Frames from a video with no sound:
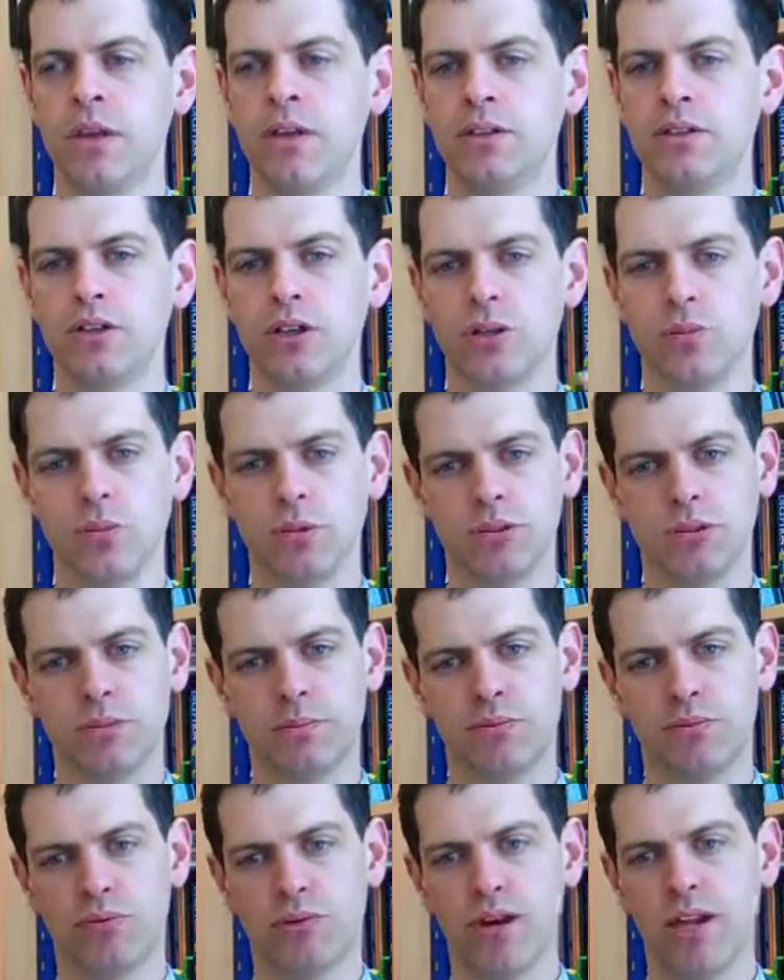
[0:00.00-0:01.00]
So you want to
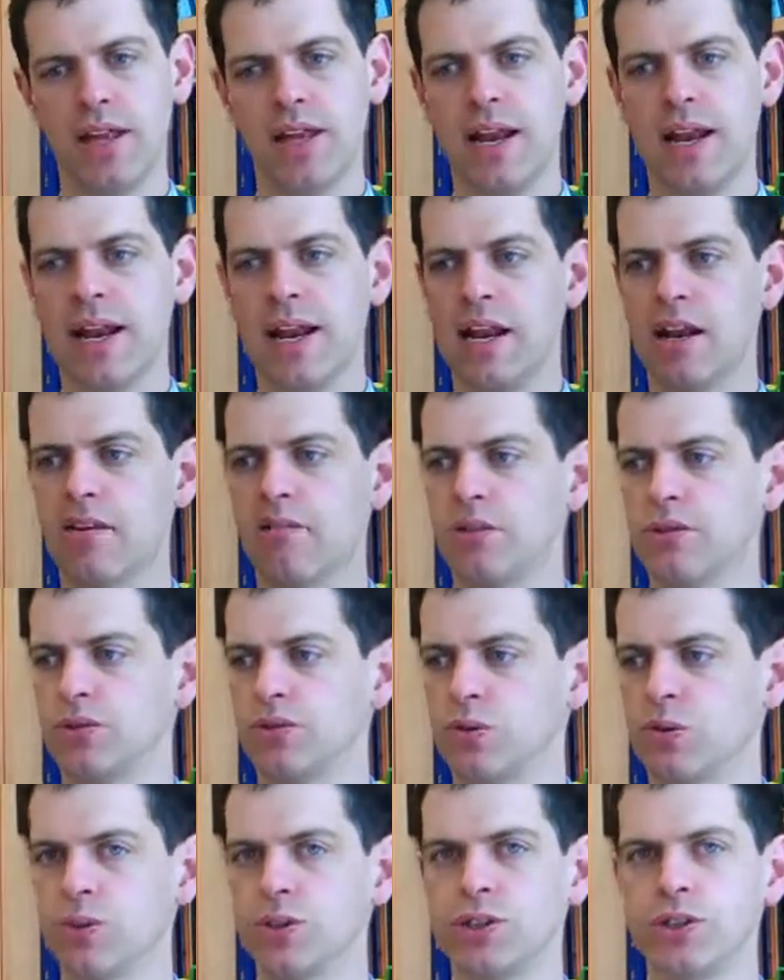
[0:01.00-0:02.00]
bring in any
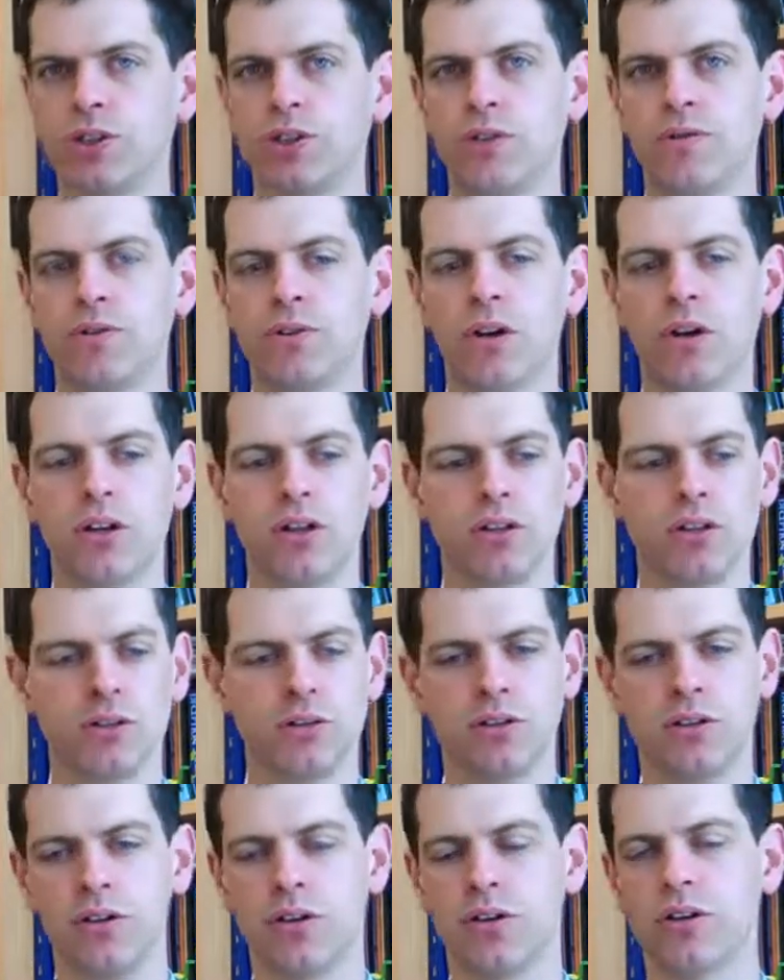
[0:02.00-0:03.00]
resources you've got, you
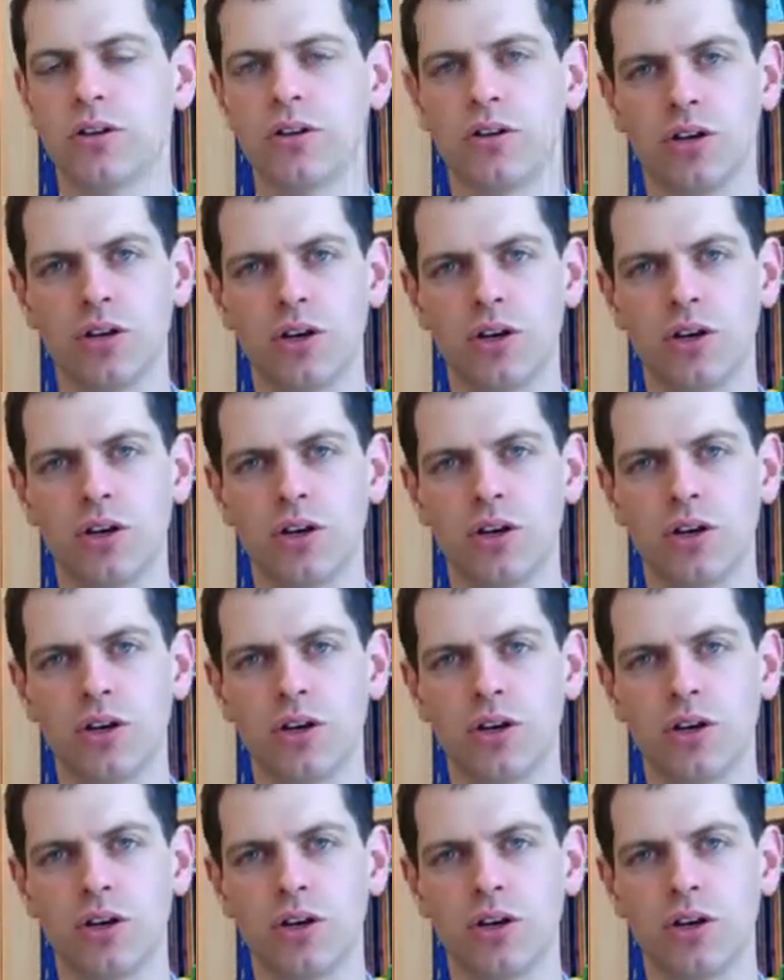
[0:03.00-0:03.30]
look at the